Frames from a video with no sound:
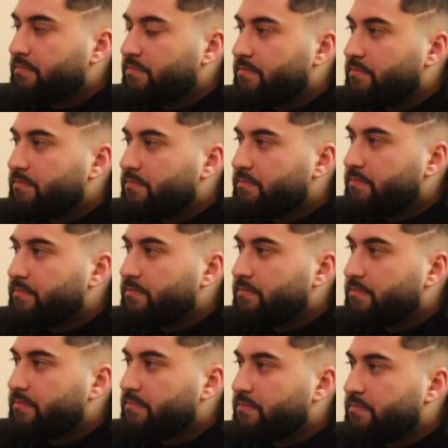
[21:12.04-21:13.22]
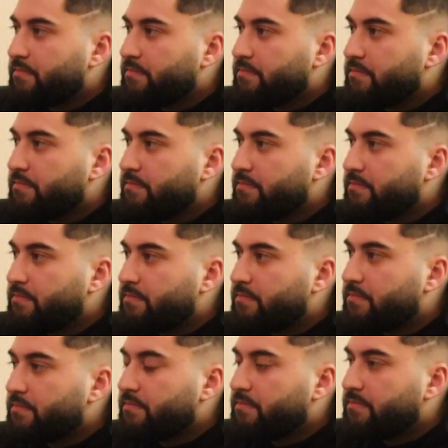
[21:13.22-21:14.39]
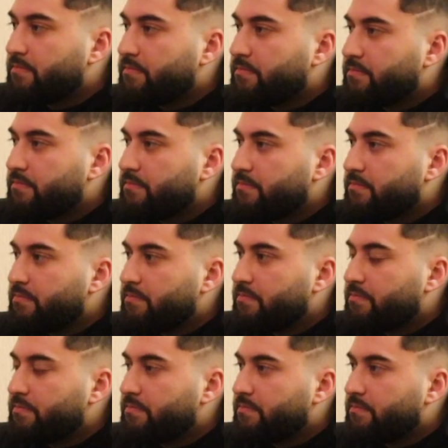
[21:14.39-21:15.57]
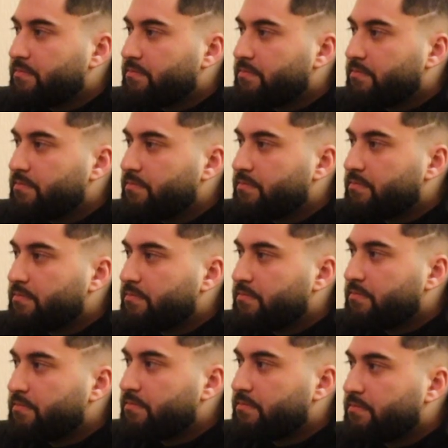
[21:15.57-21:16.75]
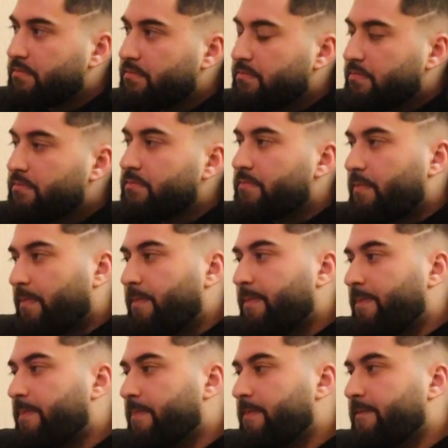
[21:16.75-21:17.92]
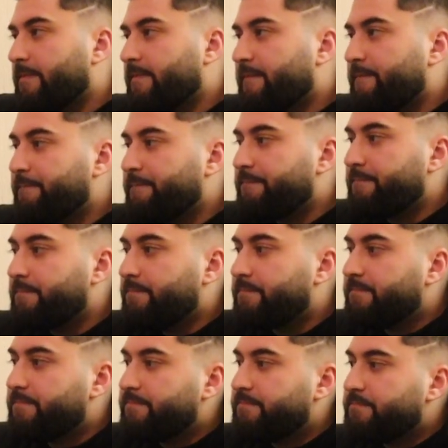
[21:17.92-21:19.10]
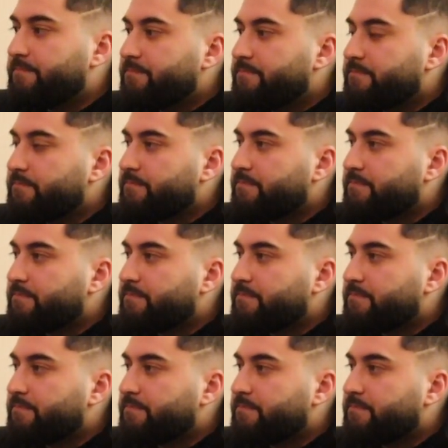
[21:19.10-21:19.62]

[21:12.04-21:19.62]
This person isn't speaking.